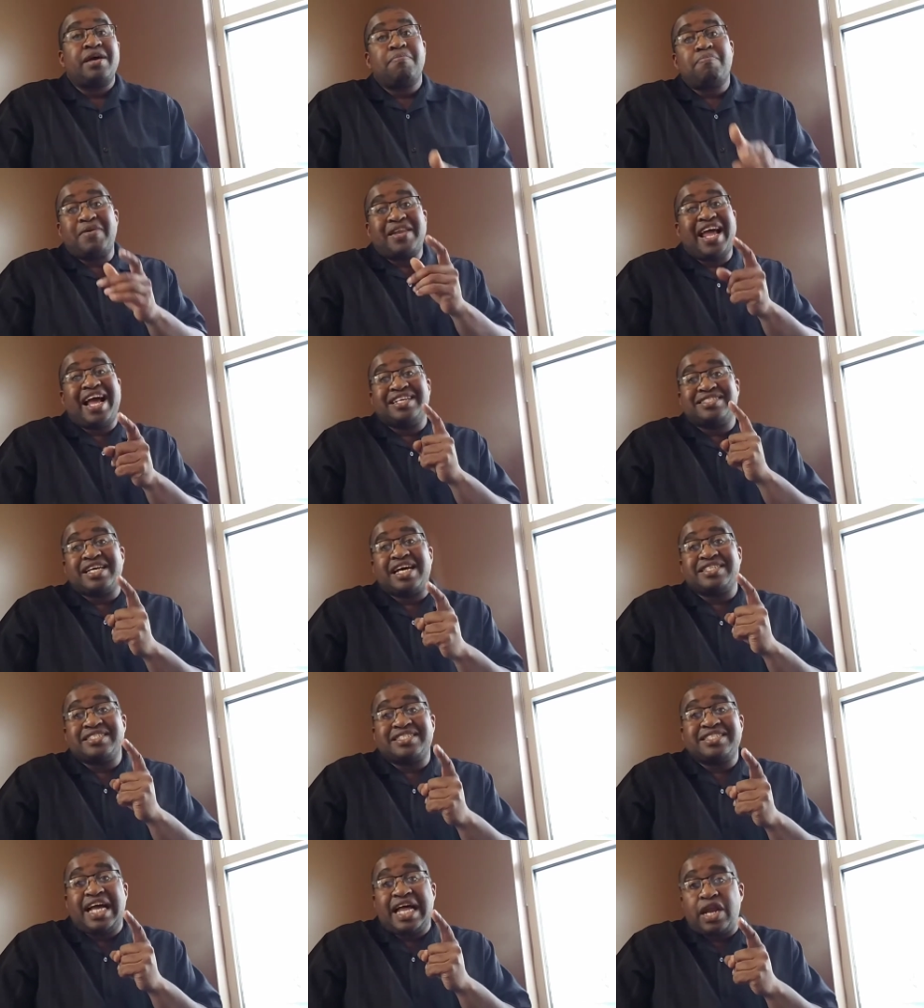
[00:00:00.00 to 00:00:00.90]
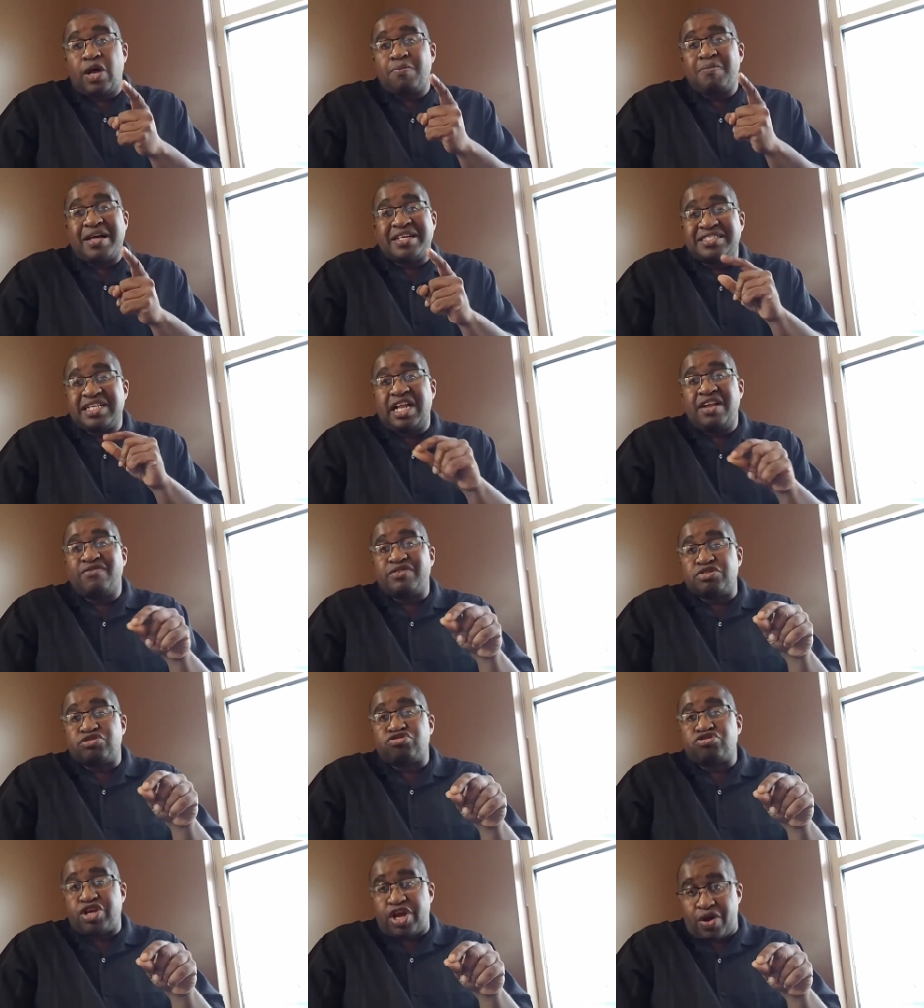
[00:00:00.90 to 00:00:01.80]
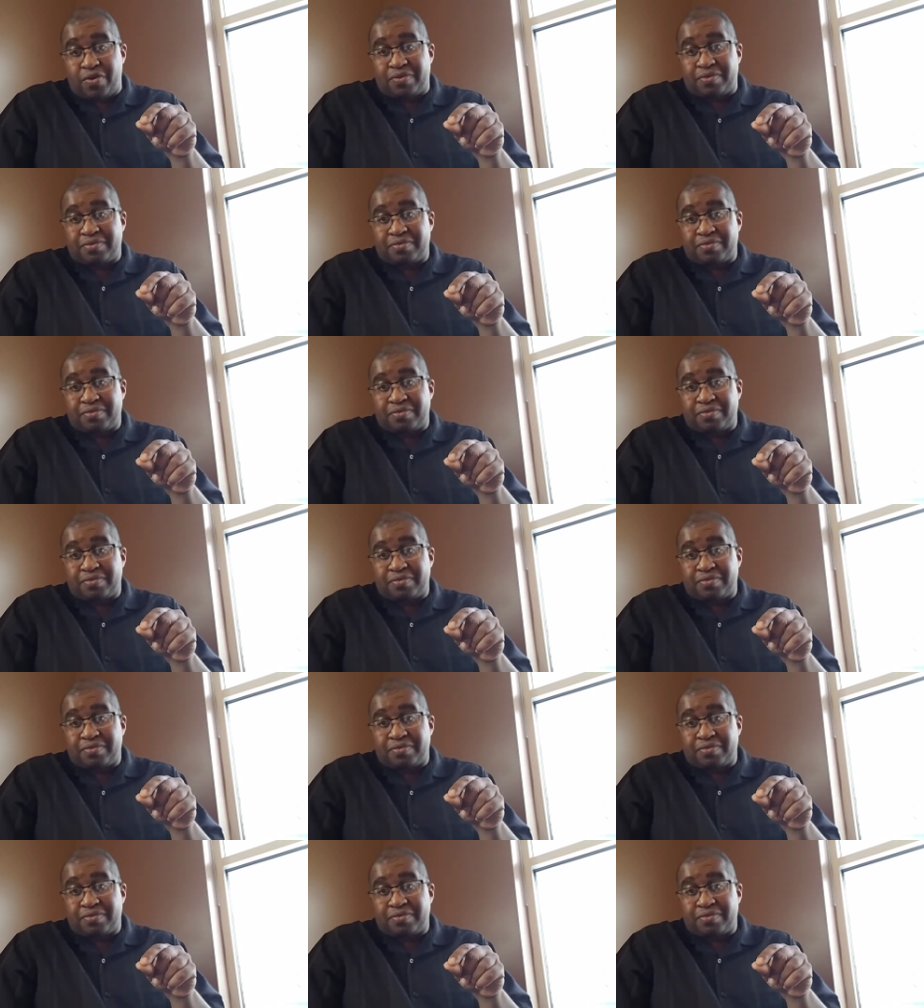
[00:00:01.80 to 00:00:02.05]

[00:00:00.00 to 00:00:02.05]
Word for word: But as I said on my television show,